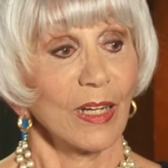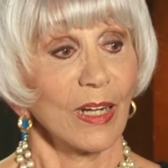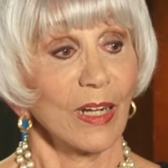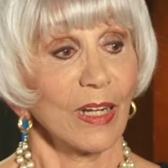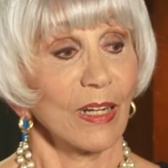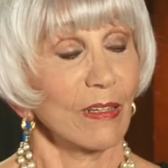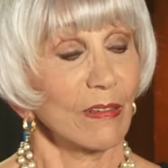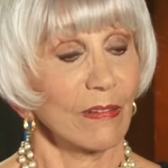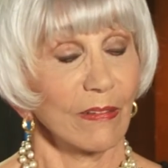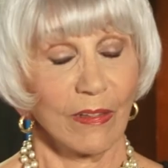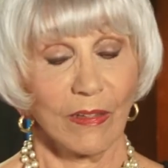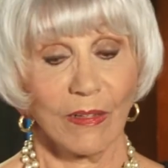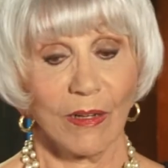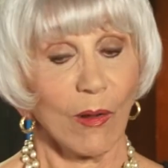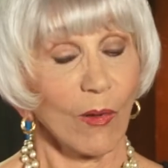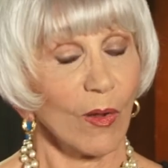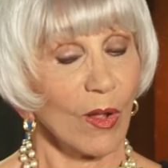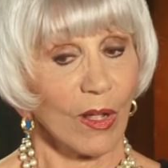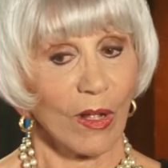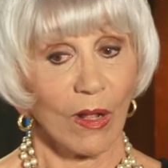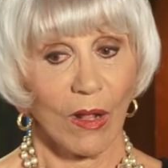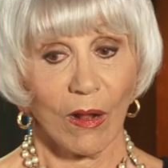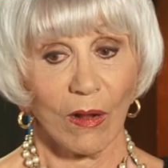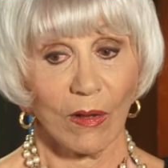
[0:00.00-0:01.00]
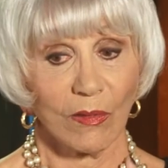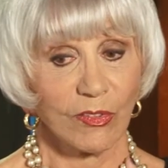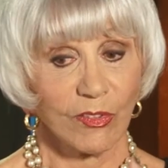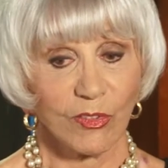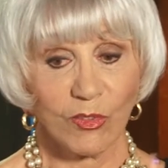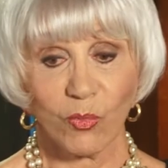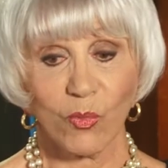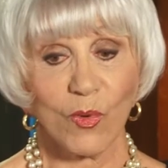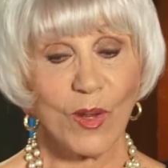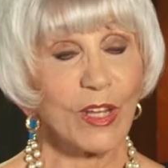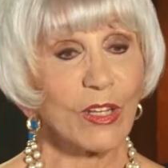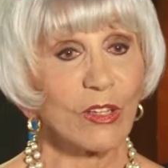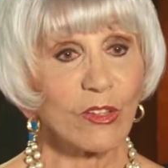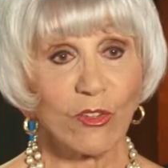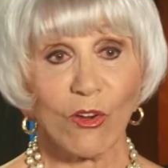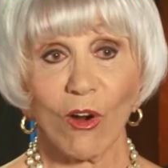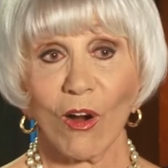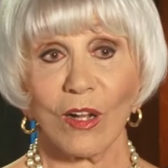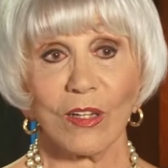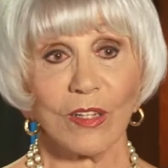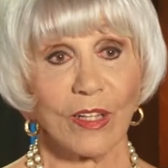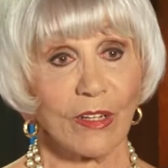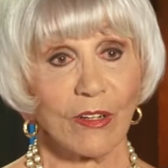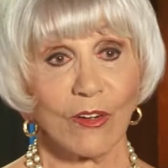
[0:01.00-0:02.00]
a, you know, a, a sweet,
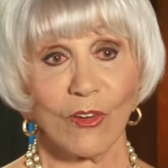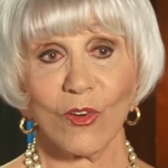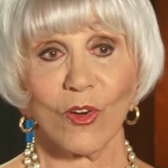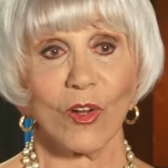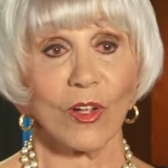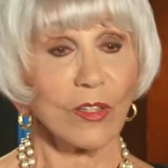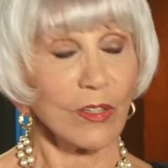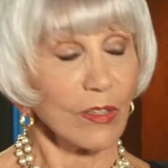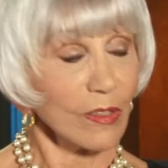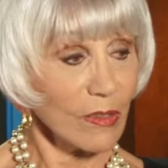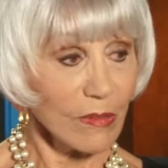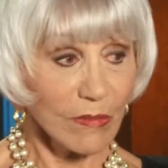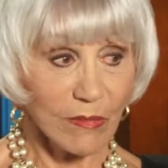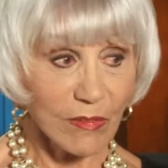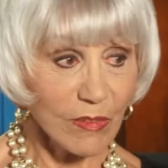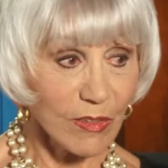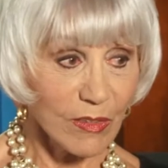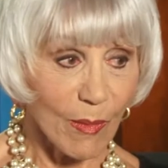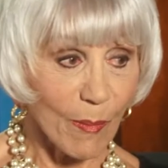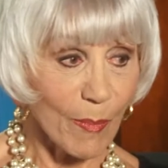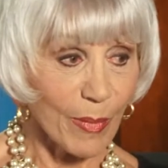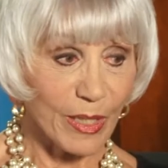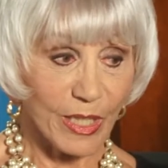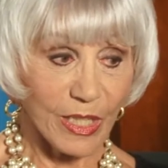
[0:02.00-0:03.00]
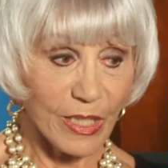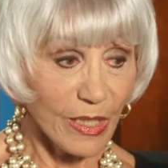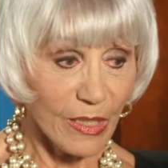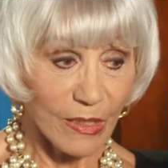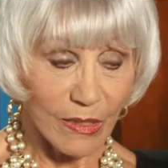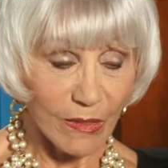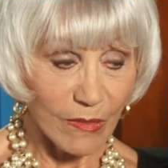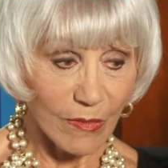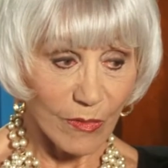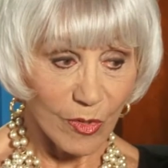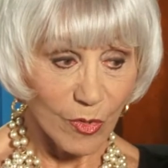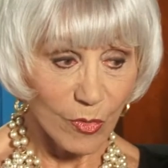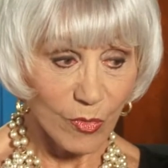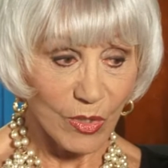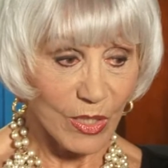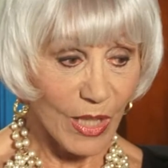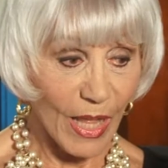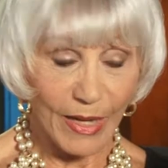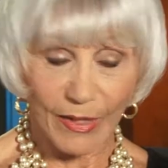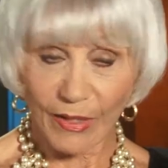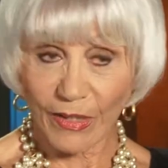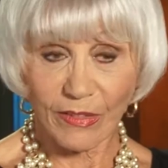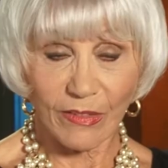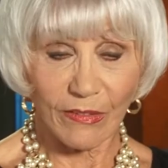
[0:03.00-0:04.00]
darling girl and somebody you'd
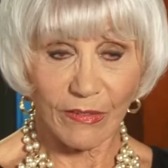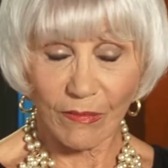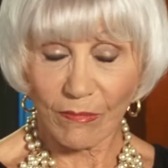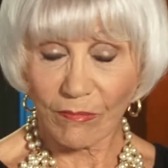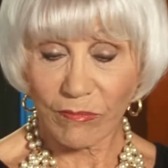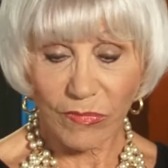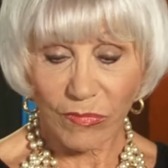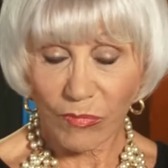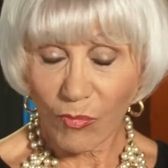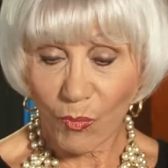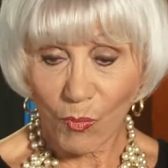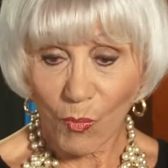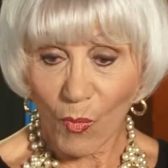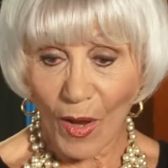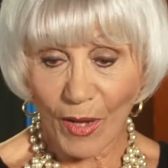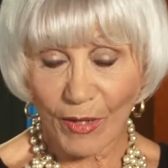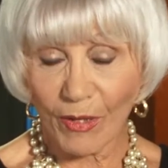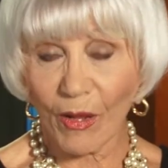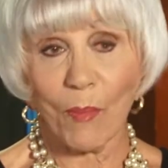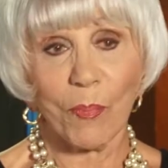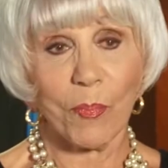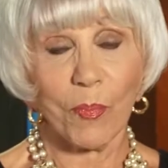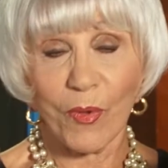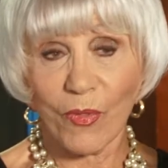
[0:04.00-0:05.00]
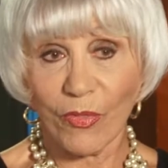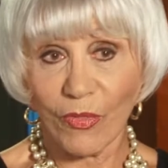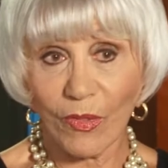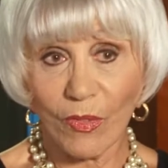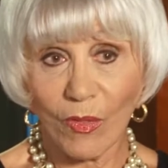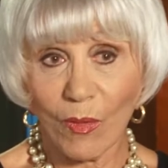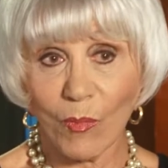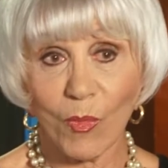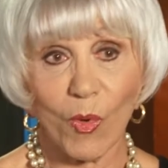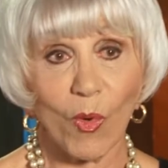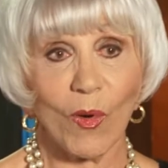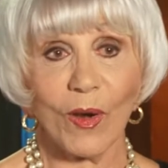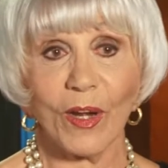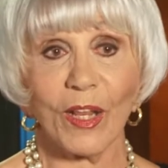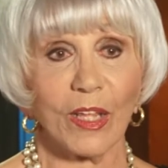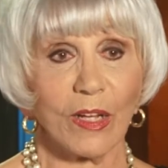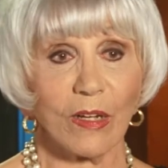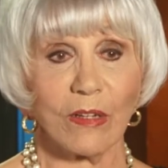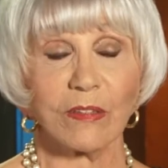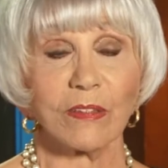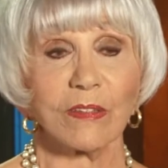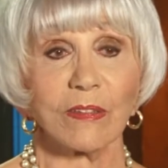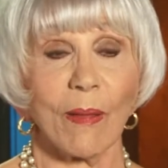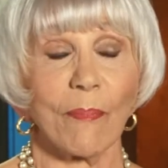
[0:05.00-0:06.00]
like to wake up with in the
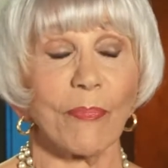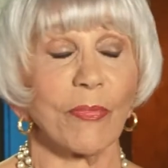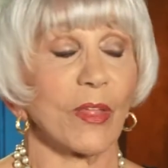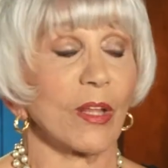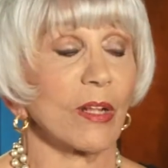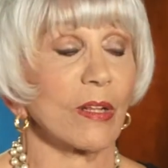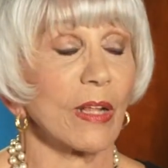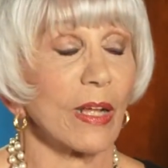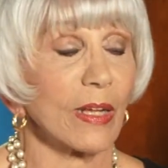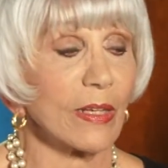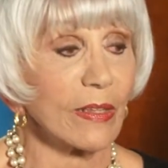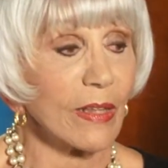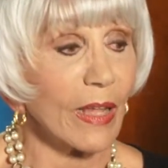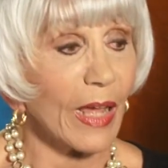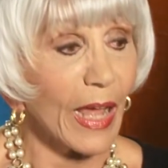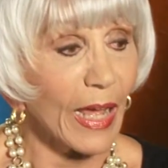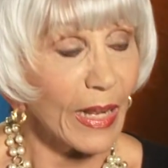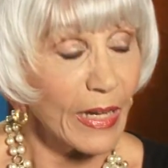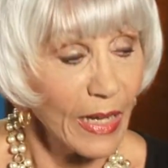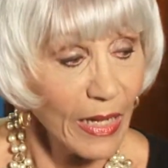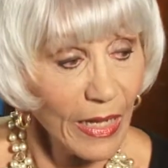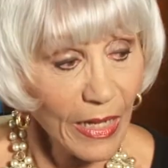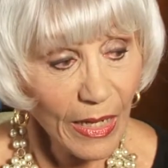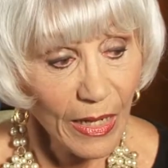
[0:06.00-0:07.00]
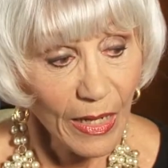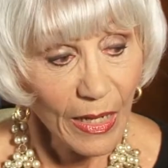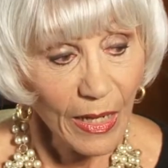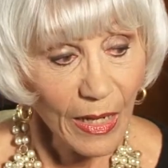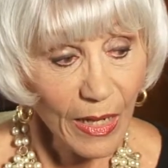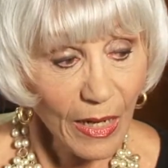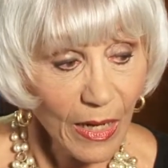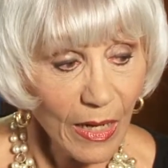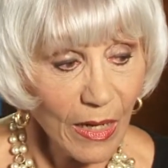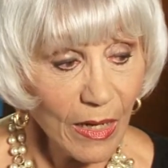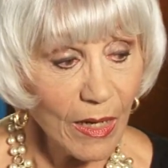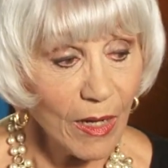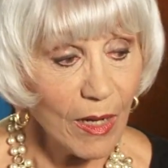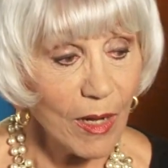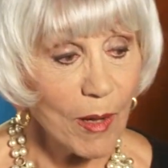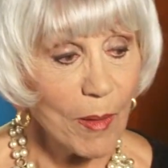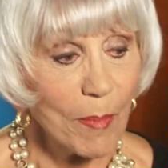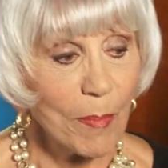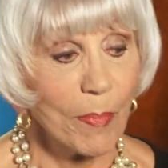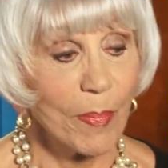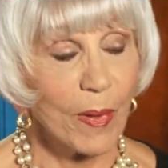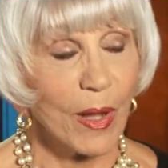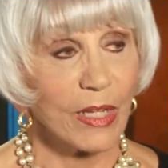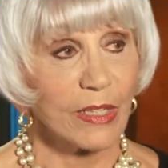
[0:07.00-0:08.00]
morning or something like that. Uh,
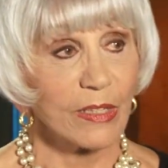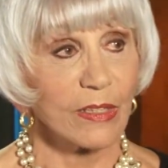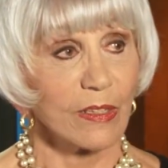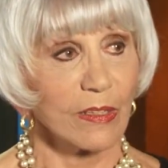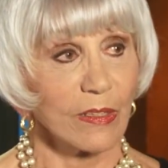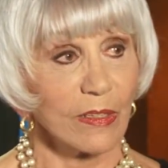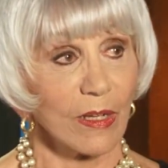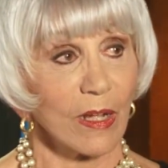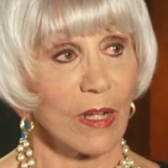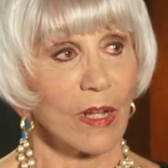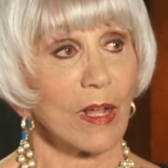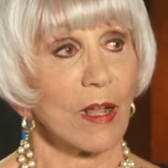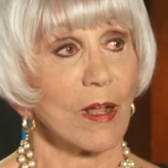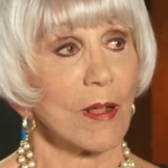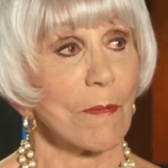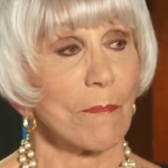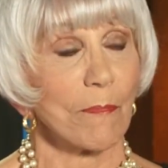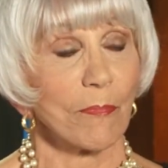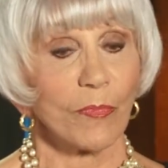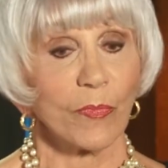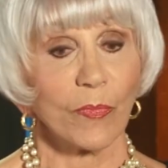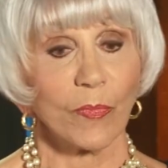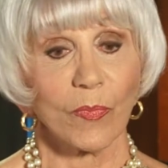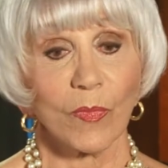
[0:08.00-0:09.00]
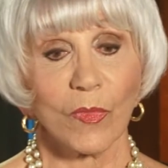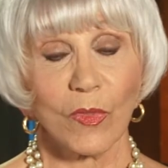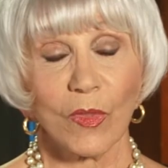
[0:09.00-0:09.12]
but um,